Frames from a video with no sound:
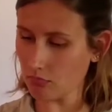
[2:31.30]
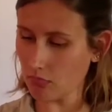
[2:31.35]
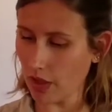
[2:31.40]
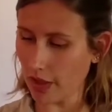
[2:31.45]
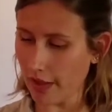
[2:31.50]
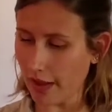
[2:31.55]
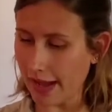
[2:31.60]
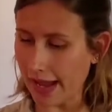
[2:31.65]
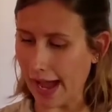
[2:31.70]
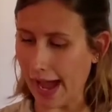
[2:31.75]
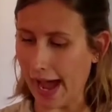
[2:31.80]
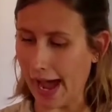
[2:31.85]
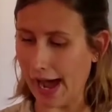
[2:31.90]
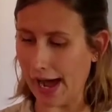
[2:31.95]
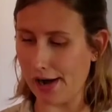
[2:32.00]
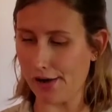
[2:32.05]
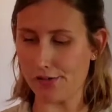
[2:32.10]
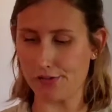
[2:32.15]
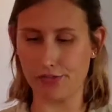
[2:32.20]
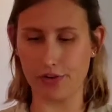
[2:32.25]
I
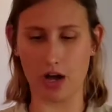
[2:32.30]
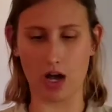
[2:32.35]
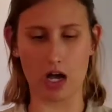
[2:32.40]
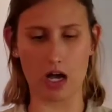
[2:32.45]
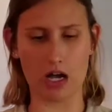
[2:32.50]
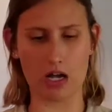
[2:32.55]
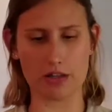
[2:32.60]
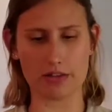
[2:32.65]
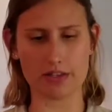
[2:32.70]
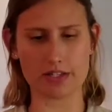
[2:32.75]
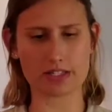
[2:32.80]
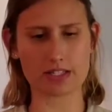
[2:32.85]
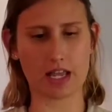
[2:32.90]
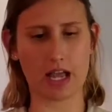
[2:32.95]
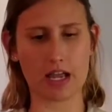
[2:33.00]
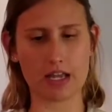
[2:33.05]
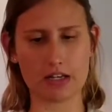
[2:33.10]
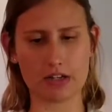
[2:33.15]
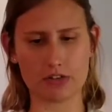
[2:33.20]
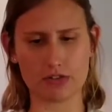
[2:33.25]
have this
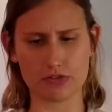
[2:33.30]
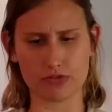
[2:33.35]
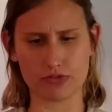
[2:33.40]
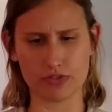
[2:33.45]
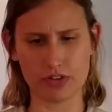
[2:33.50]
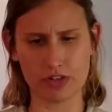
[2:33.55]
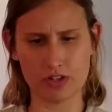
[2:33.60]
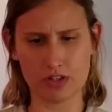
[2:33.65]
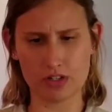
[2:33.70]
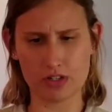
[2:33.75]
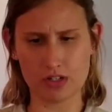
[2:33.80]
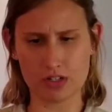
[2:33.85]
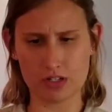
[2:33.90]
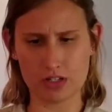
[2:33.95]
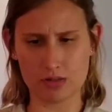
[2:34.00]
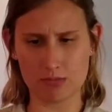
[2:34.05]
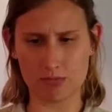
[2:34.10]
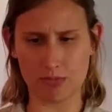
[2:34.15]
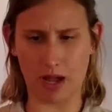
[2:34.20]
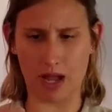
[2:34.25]
kind of
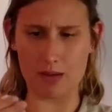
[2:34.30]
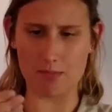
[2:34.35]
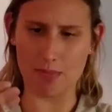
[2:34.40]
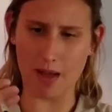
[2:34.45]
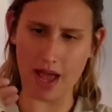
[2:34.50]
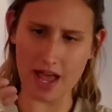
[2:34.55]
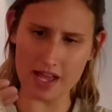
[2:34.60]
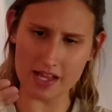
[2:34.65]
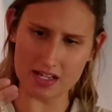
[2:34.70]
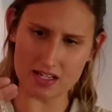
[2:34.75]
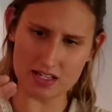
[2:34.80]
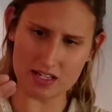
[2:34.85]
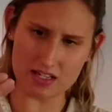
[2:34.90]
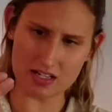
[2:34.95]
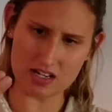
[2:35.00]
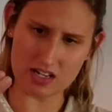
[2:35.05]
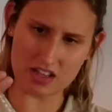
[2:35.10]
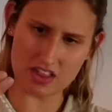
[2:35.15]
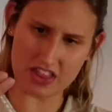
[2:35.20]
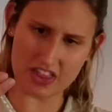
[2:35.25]
pipette
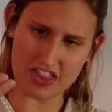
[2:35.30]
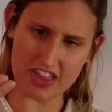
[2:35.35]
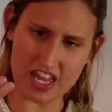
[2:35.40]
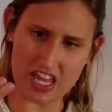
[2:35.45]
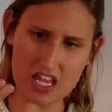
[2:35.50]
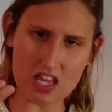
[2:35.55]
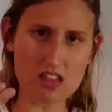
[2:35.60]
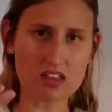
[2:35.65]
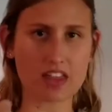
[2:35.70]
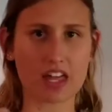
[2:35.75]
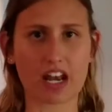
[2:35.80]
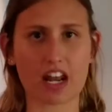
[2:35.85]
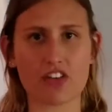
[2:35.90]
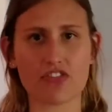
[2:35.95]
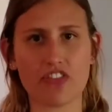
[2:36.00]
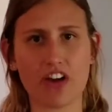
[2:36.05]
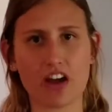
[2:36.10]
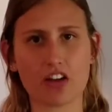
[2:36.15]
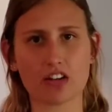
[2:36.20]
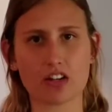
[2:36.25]
thing that I
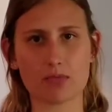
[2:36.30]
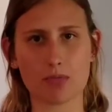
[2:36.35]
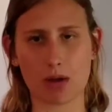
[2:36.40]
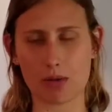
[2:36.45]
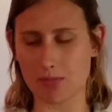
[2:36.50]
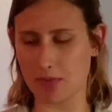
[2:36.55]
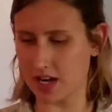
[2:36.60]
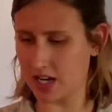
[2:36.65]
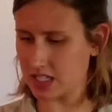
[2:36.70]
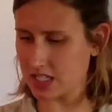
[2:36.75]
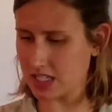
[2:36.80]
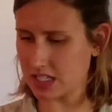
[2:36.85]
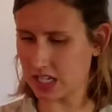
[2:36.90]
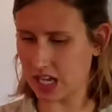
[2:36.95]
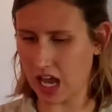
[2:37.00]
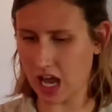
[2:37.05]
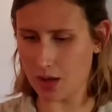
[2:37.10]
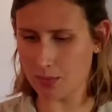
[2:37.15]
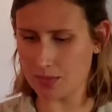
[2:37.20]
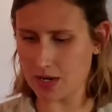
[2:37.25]
found in my medicine
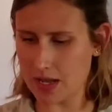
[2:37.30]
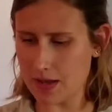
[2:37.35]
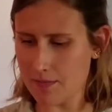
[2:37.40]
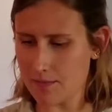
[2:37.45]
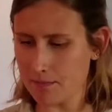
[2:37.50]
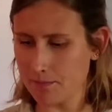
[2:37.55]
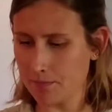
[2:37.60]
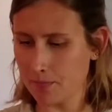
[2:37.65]
cabinet.